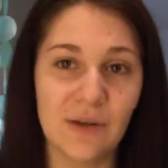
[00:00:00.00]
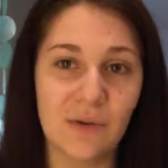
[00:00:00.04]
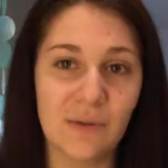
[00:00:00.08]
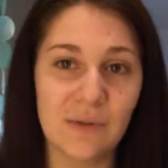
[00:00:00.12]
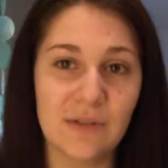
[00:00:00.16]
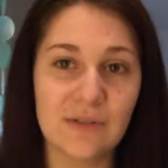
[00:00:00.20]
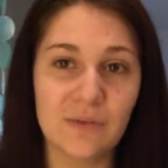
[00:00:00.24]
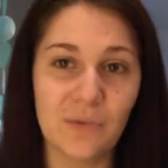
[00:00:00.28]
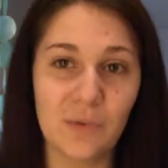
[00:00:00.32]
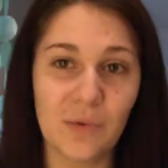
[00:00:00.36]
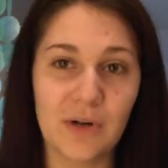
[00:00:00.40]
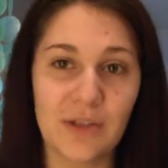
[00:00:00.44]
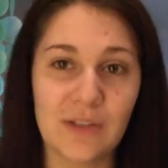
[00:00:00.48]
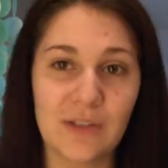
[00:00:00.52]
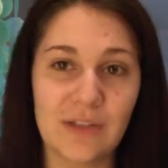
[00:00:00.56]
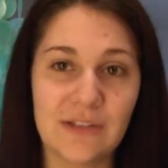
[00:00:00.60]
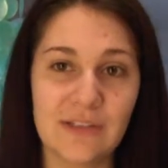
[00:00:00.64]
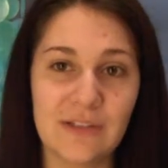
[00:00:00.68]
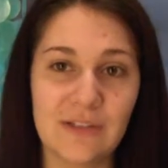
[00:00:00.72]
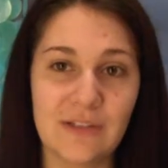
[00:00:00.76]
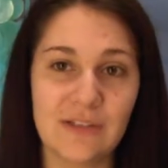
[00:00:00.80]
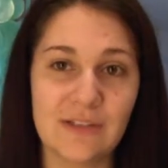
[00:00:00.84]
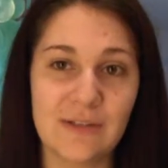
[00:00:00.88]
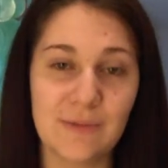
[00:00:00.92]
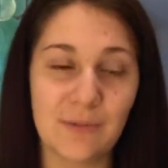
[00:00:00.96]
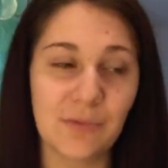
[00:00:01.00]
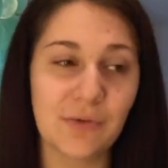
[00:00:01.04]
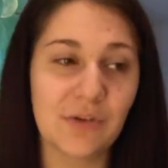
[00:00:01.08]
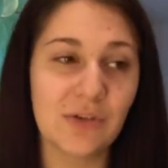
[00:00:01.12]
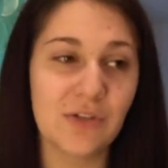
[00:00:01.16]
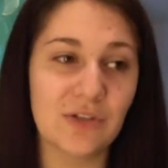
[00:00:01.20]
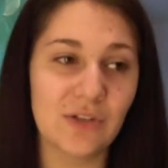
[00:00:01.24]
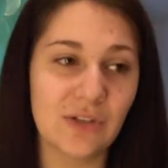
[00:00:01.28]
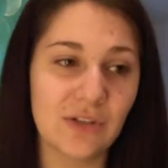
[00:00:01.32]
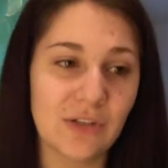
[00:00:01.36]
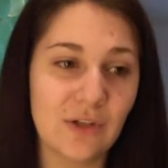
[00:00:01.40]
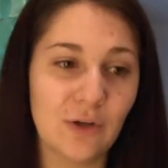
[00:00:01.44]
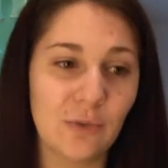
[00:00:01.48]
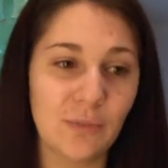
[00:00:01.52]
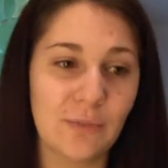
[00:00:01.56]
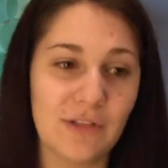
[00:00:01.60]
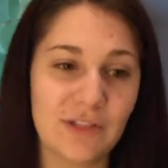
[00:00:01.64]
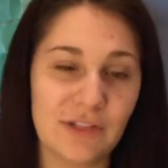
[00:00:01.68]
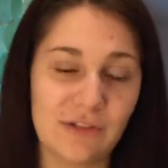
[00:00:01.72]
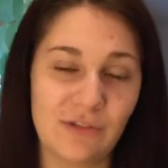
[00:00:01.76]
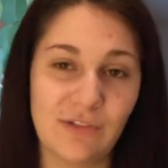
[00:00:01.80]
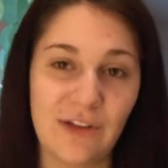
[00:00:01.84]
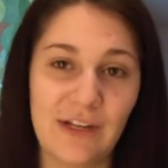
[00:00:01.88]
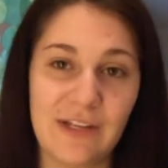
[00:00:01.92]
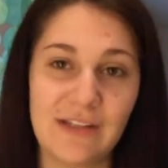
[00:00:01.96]
So it's worth it to splurge a little
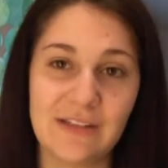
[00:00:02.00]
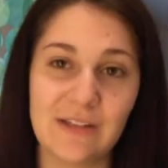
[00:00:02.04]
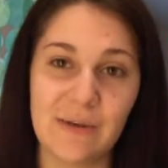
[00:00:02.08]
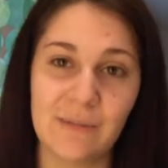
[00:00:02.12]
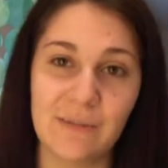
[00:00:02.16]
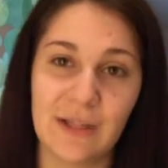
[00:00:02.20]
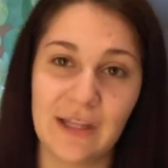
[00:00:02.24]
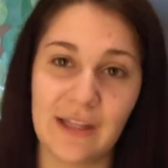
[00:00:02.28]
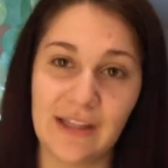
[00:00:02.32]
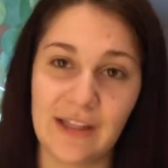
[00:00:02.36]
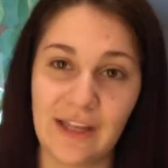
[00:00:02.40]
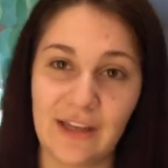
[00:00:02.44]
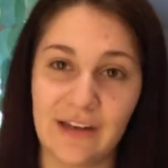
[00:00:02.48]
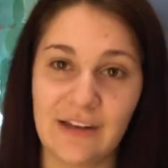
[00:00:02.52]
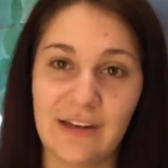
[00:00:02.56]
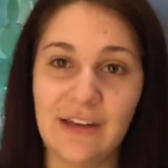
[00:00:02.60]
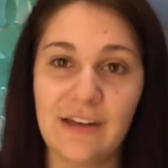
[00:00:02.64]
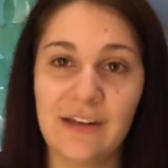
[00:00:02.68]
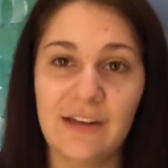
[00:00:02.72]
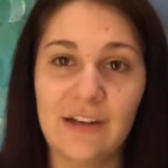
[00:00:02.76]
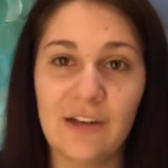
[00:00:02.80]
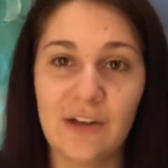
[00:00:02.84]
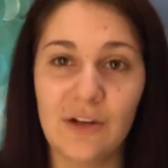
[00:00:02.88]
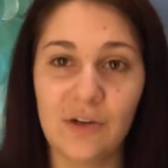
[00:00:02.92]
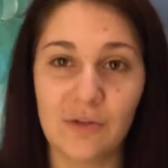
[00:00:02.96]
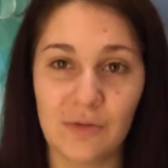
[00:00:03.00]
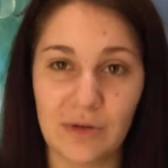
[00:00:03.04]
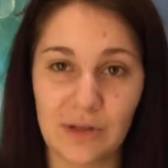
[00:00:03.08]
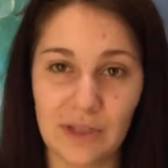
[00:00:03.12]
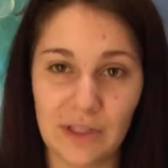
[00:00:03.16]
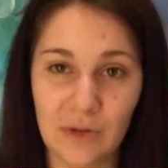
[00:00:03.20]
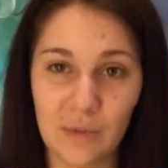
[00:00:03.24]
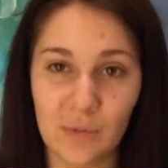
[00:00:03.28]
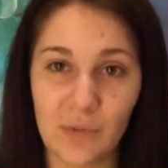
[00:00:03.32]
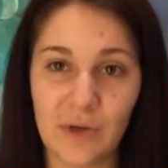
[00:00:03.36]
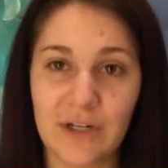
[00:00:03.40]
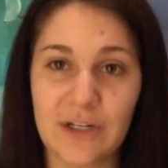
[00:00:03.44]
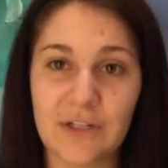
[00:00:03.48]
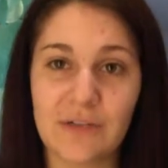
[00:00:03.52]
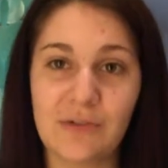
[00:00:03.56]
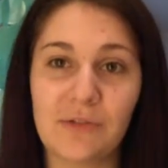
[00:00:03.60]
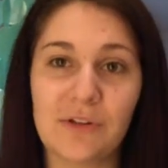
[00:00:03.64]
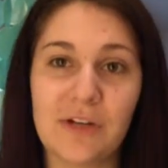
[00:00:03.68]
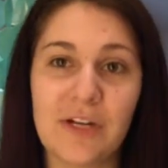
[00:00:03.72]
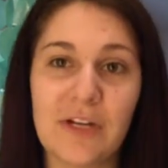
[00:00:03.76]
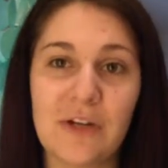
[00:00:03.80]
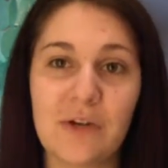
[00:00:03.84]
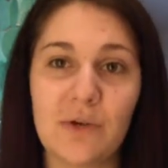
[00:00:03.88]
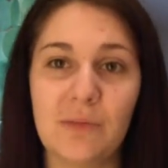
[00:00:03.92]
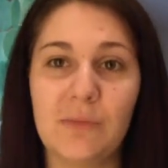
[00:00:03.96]
bit to find something that really works
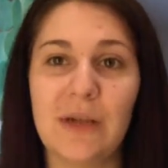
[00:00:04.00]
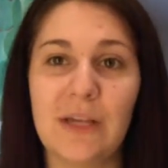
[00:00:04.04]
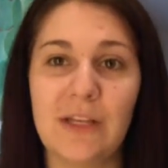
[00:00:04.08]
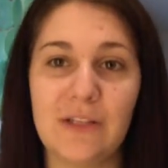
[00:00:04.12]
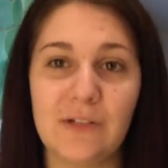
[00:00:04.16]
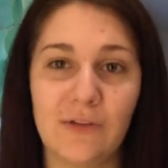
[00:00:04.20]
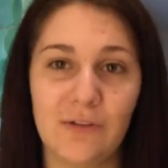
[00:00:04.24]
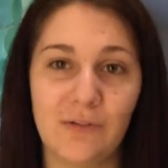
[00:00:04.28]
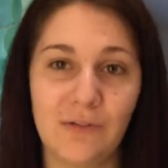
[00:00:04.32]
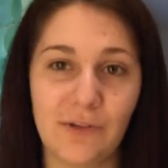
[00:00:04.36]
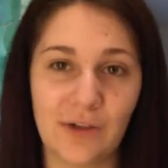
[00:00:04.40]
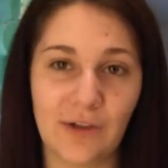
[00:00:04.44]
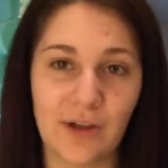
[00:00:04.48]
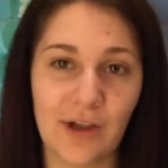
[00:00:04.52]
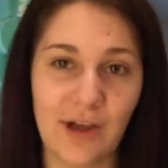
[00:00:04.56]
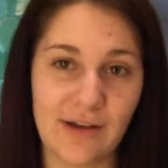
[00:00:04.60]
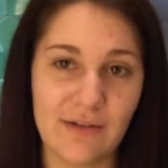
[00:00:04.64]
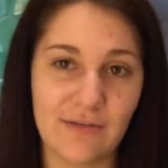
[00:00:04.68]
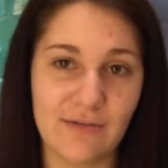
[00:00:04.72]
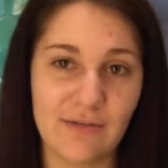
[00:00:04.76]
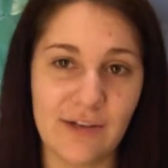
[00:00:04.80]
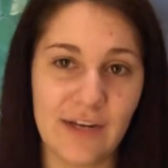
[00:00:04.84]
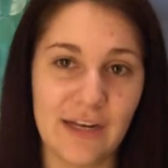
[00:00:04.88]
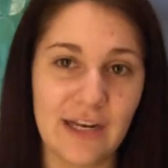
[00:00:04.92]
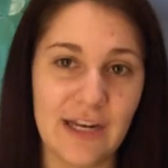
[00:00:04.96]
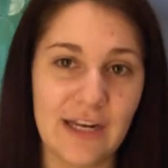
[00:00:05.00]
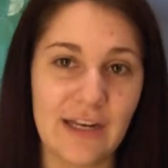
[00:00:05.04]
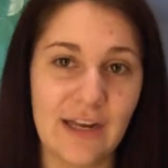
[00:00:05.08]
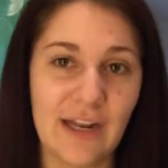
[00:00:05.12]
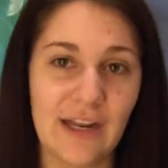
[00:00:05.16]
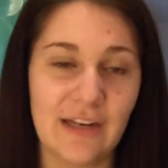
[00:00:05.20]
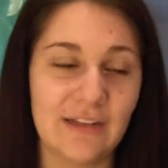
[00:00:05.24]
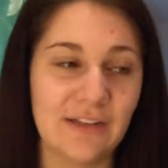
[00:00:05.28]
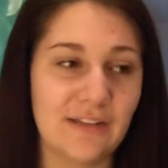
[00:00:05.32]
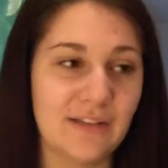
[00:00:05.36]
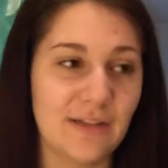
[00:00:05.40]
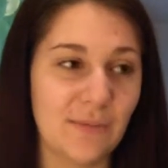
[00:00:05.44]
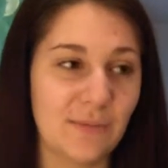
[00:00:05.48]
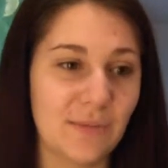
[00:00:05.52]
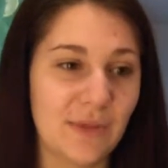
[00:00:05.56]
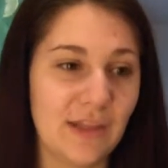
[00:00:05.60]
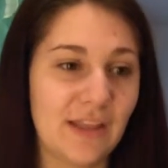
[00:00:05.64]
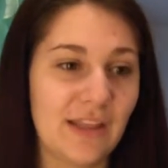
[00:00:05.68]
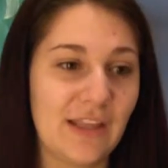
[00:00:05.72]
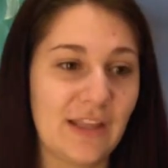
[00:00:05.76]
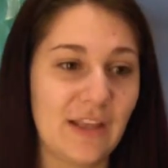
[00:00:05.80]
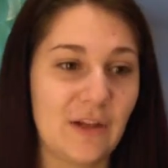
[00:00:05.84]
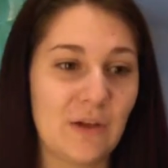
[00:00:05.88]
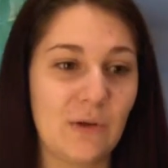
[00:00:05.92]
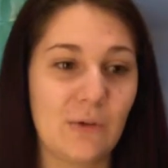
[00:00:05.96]
for you, makes you feel confident, and is
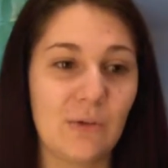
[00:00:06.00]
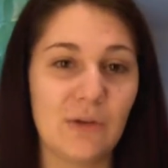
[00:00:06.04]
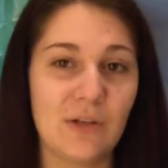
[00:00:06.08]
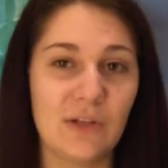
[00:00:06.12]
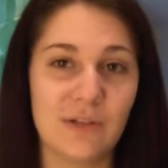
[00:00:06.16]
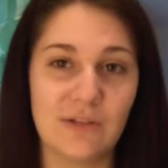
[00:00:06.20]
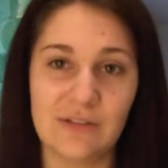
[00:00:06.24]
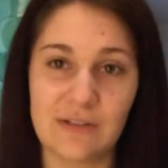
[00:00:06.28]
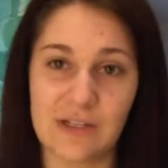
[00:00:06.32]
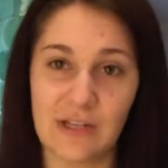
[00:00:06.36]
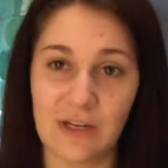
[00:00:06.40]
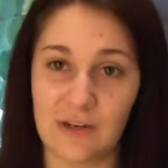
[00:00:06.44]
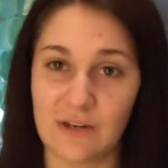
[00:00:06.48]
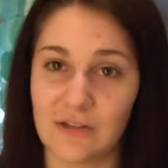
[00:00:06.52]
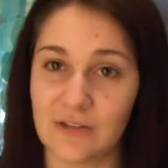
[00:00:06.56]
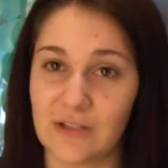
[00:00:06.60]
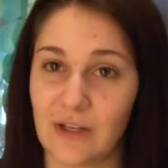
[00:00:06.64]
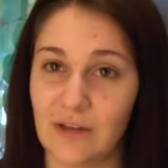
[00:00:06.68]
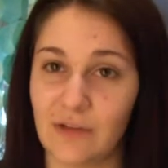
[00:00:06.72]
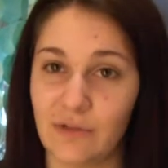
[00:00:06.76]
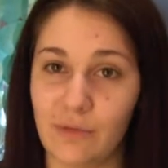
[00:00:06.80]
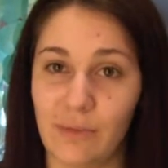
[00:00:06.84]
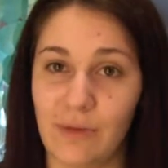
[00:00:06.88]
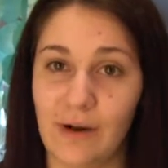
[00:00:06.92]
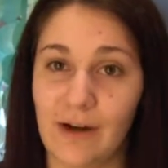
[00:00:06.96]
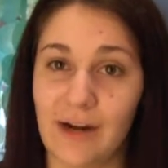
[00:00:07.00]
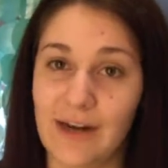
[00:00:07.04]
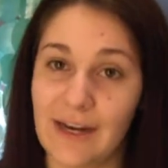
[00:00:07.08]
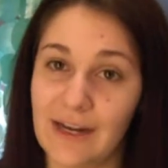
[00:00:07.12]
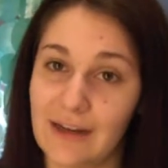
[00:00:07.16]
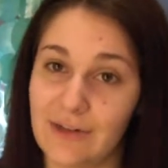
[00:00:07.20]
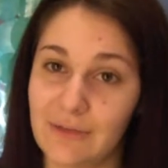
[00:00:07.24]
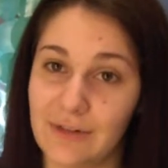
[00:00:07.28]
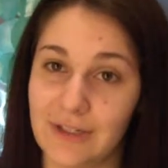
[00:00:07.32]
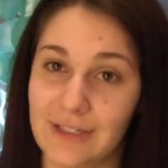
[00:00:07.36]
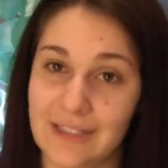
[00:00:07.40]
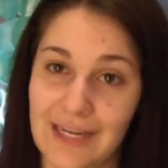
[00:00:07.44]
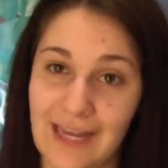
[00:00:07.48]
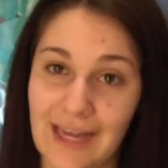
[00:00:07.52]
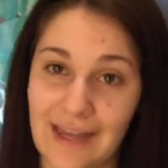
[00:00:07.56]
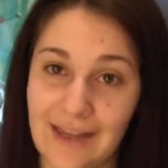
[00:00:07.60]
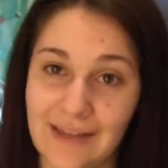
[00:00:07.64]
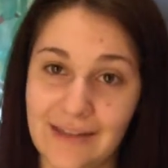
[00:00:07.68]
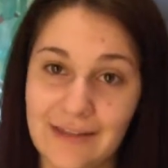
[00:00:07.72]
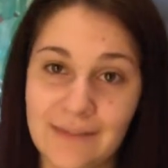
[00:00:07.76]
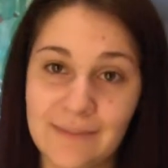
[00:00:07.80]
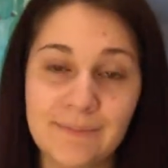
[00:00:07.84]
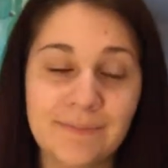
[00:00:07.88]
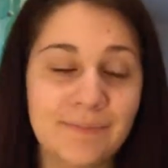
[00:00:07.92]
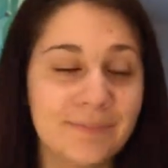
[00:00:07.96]
something that you could see yourself wearing every
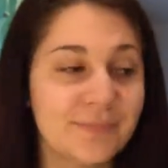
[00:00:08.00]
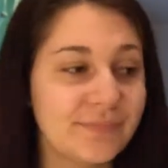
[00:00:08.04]
day.